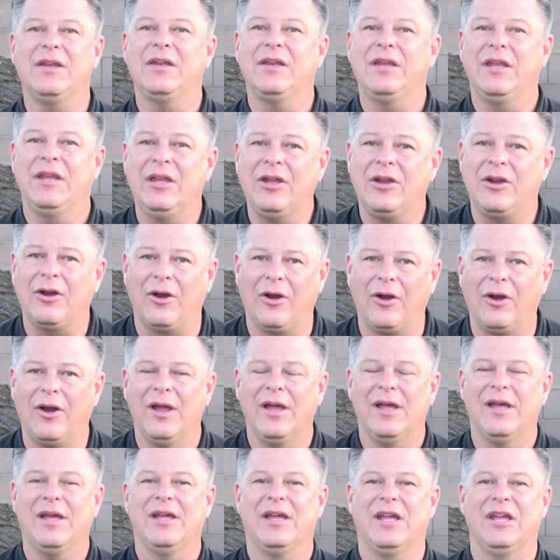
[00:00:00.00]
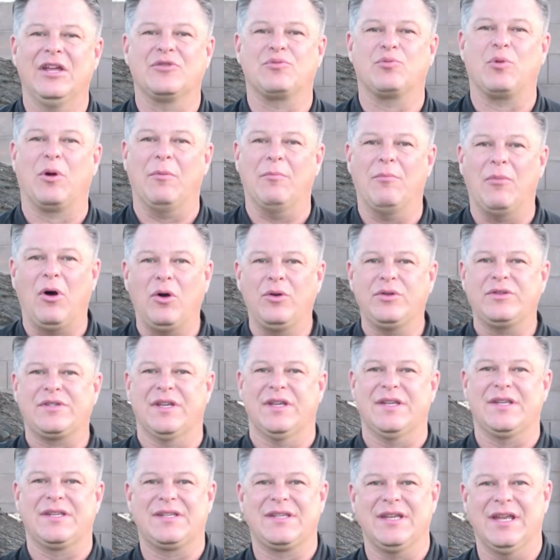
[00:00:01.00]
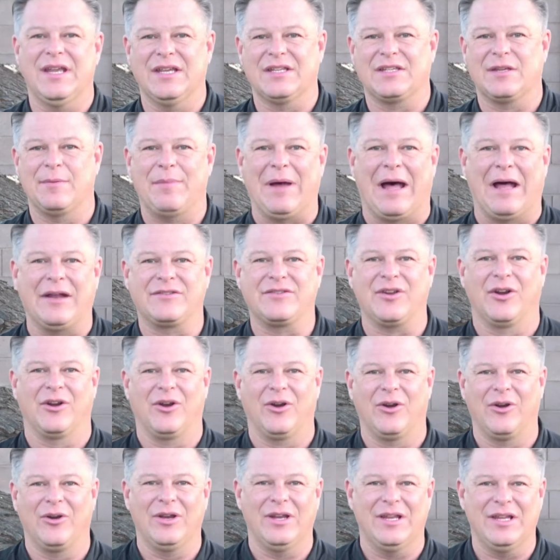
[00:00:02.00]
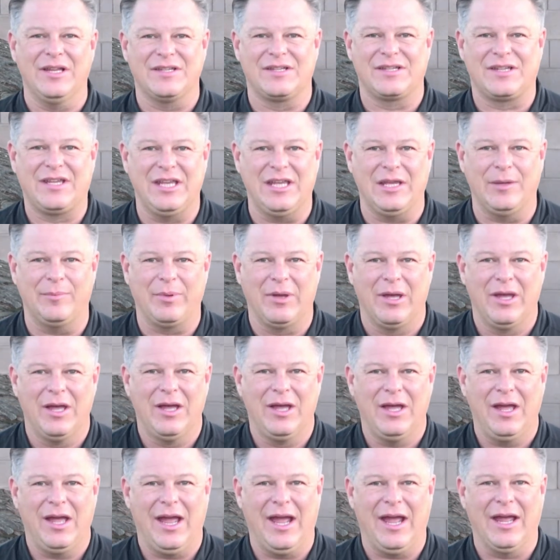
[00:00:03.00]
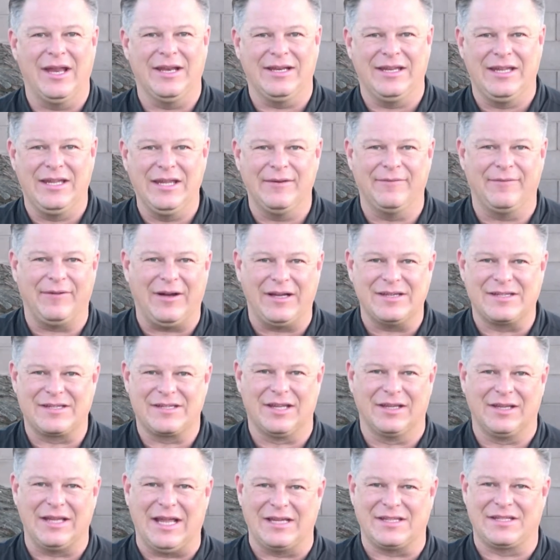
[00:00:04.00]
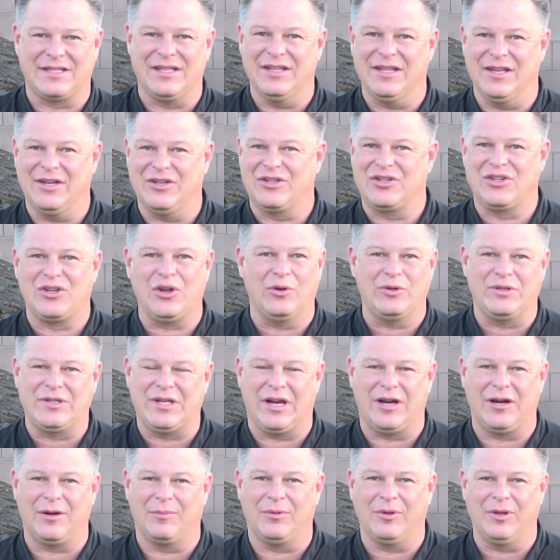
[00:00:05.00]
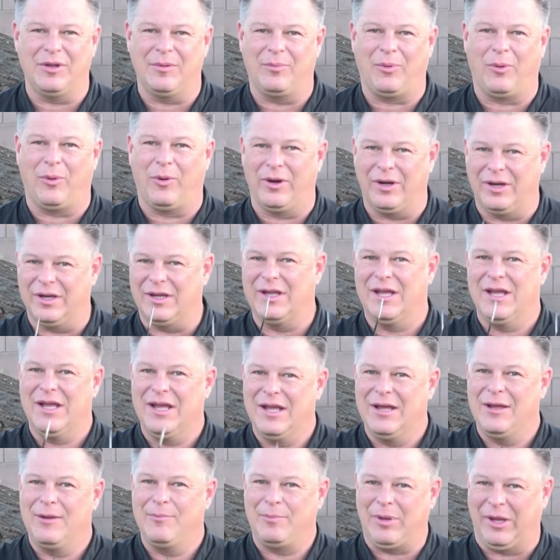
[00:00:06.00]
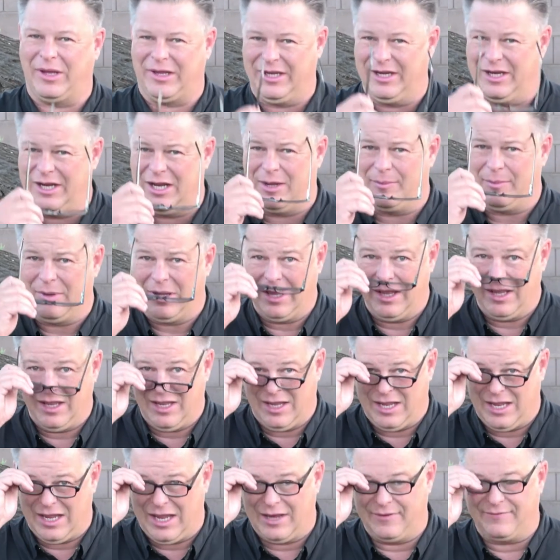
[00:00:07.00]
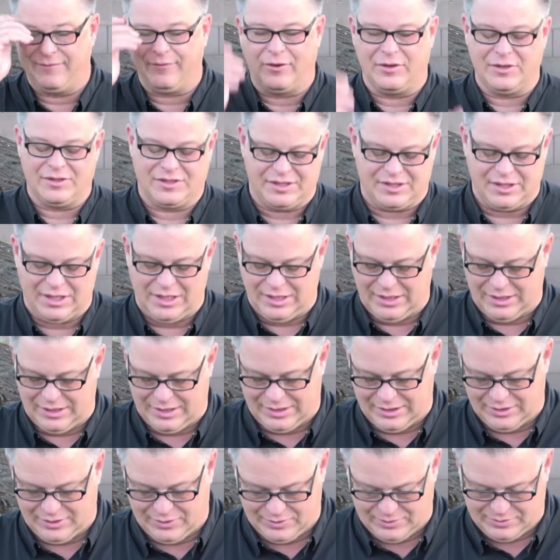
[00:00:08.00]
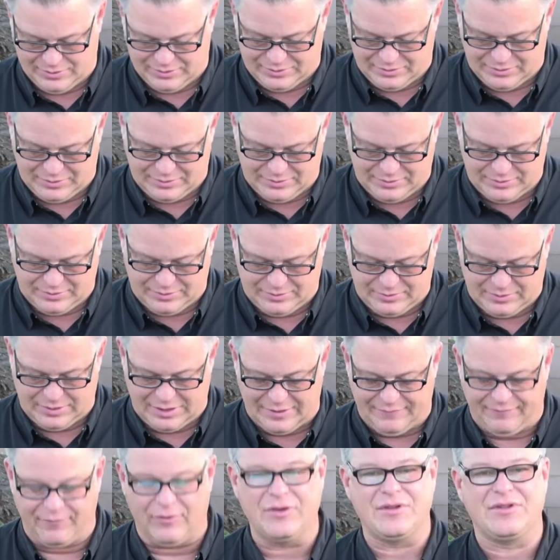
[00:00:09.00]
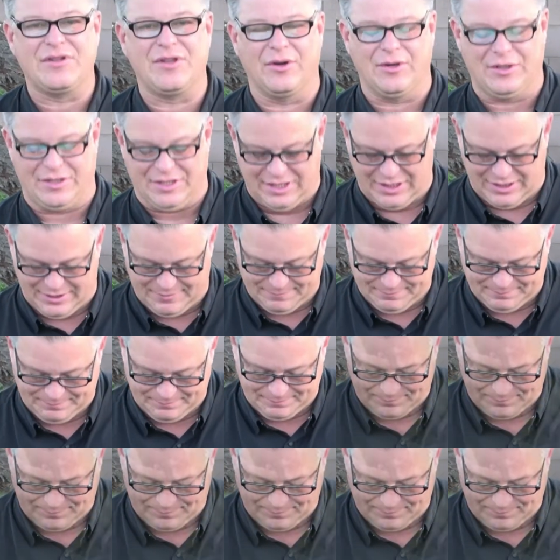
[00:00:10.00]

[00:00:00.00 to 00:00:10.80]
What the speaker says: Here is where Moses is about to earn his keep and give us the lesson that is so terribly important. Picking up at verse 13.